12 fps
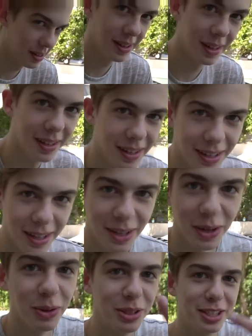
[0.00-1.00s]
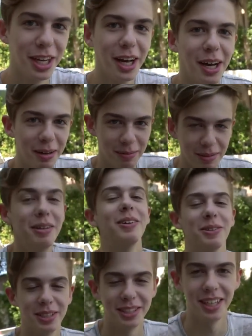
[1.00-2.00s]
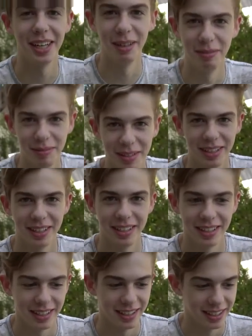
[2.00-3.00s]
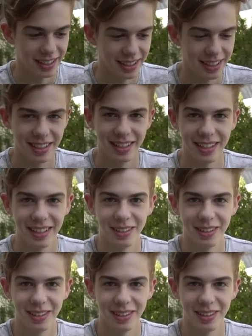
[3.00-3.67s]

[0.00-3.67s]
That's my boy, Nathan. What's up? You wanna say hi to the Martinators?